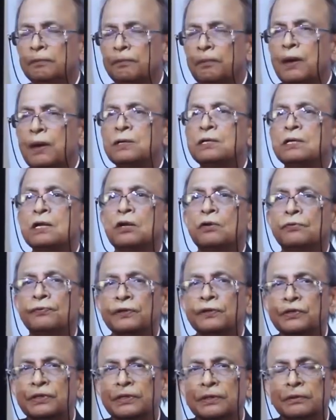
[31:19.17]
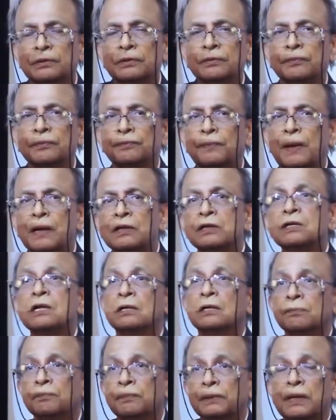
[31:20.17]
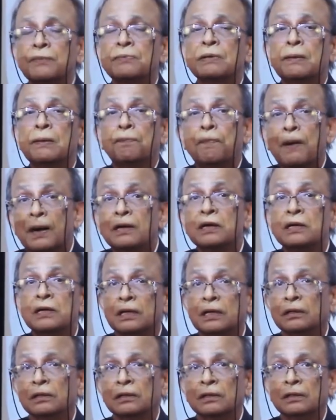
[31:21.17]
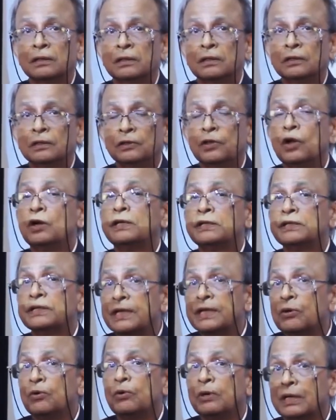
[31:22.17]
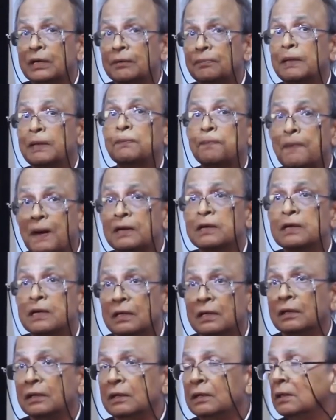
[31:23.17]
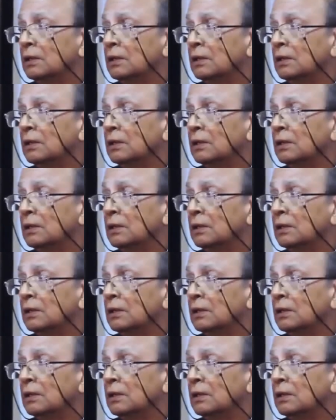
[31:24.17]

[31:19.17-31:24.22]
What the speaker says: becoming a partner, not shareholder but partner.